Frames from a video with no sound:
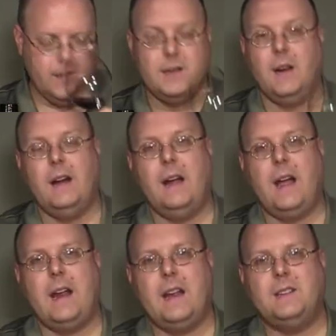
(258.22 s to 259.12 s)
sorry, I,
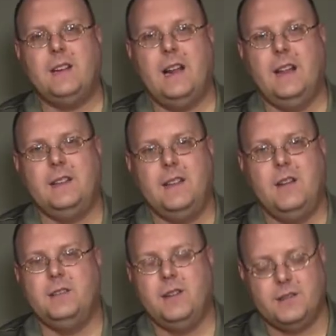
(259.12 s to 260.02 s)
I actually kind of like the
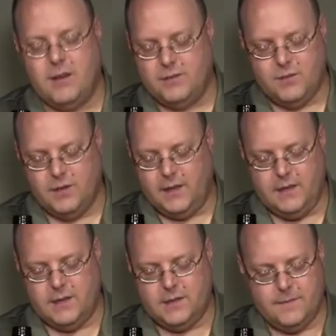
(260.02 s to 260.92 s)
nose here, so I was
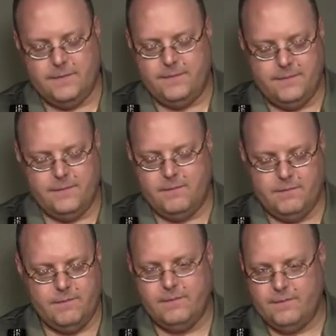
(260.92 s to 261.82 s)
really just
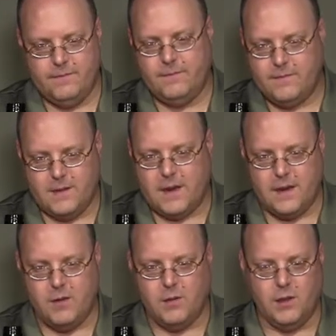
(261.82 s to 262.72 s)

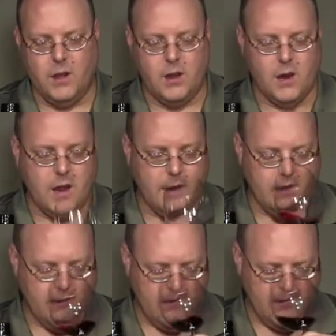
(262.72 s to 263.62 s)
kind of going long on it.